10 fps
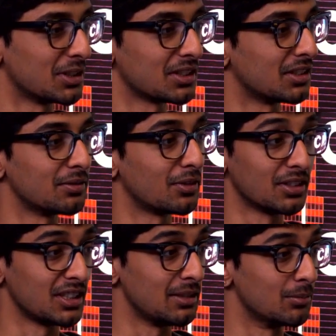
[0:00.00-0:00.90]
myself, mm -hmm. the
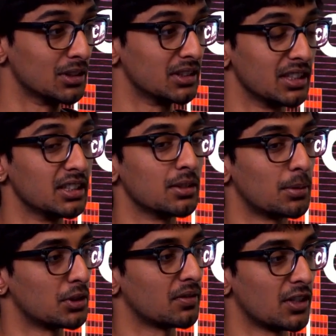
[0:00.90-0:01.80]
team really is a
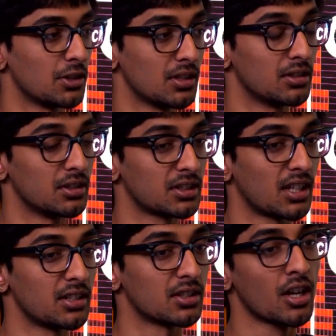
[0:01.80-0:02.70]
bunch of engineers and
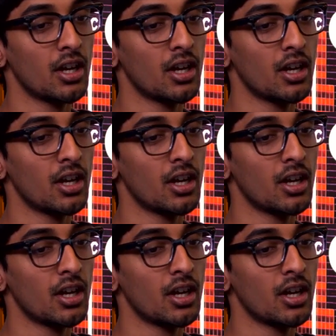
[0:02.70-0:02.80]
scientists.